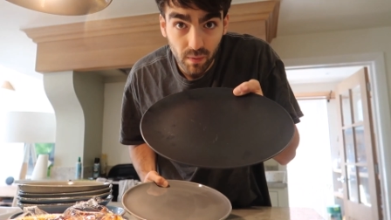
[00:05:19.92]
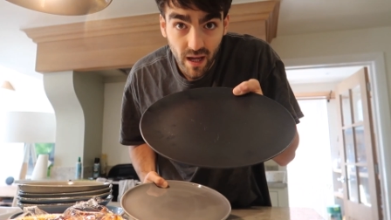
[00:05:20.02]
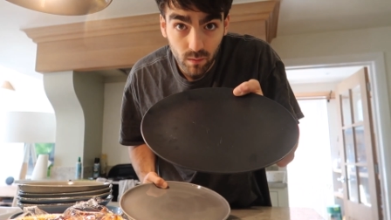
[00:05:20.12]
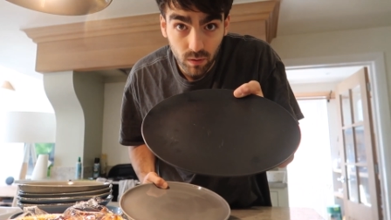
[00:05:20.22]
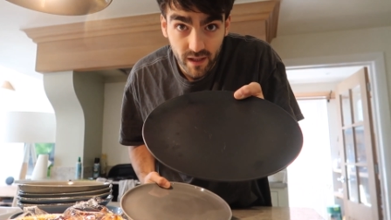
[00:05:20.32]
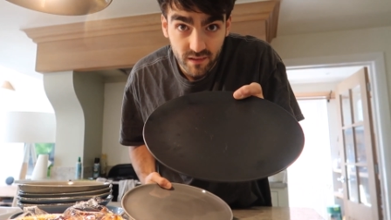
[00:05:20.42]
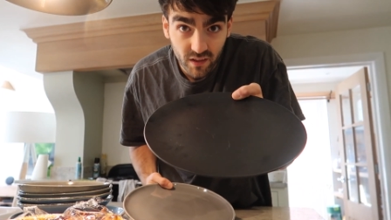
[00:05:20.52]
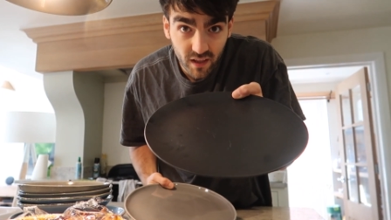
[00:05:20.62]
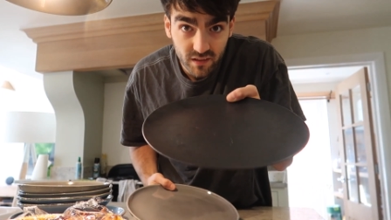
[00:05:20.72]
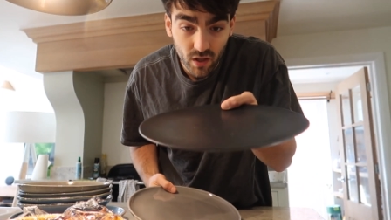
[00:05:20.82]
a black plate,
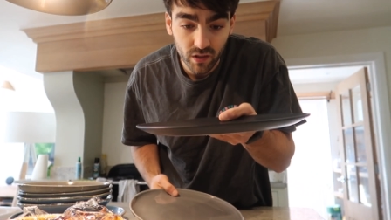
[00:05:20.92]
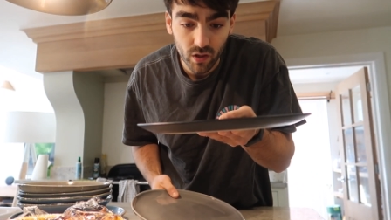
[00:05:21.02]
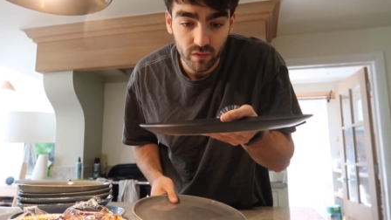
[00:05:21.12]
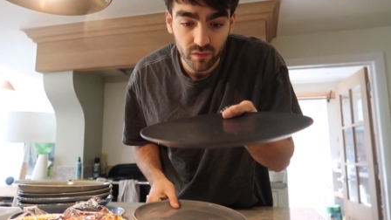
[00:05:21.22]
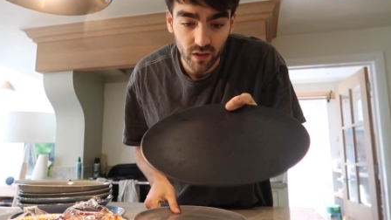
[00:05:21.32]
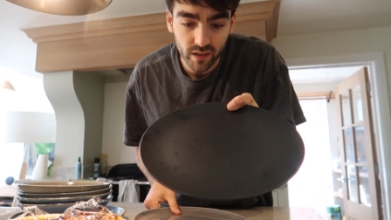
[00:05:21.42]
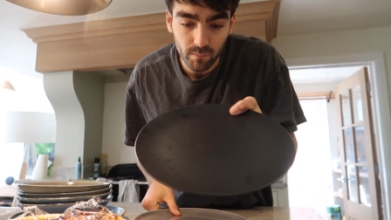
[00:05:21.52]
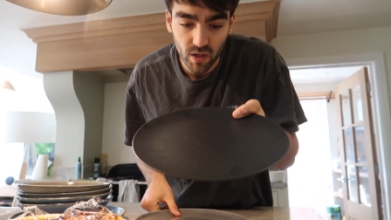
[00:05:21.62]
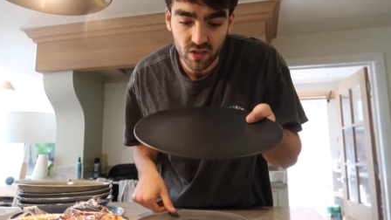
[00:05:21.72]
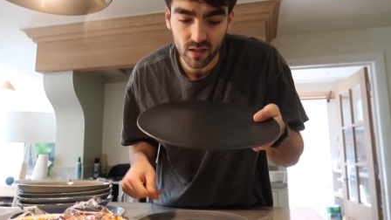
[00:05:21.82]
so that's gonna go for like a
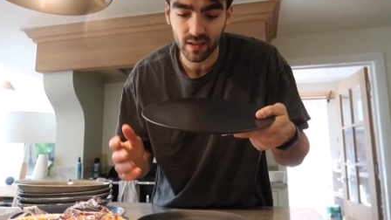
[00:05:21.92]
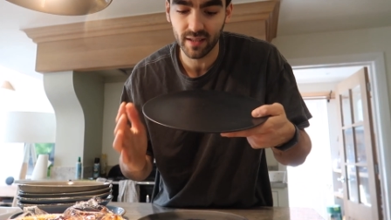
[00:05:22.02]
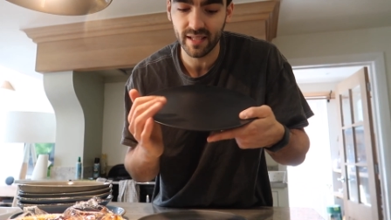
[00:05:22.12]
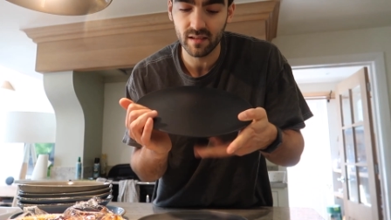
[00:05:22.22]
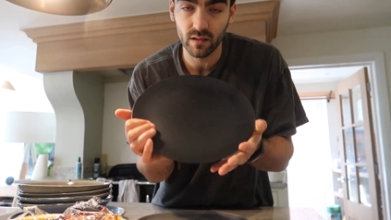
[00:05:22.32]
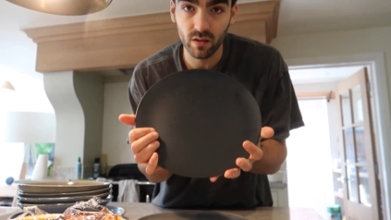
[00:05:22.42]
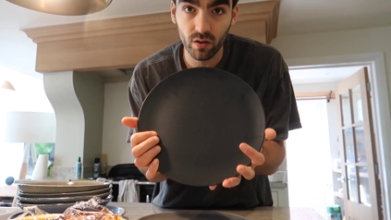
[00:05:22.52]
much cleaner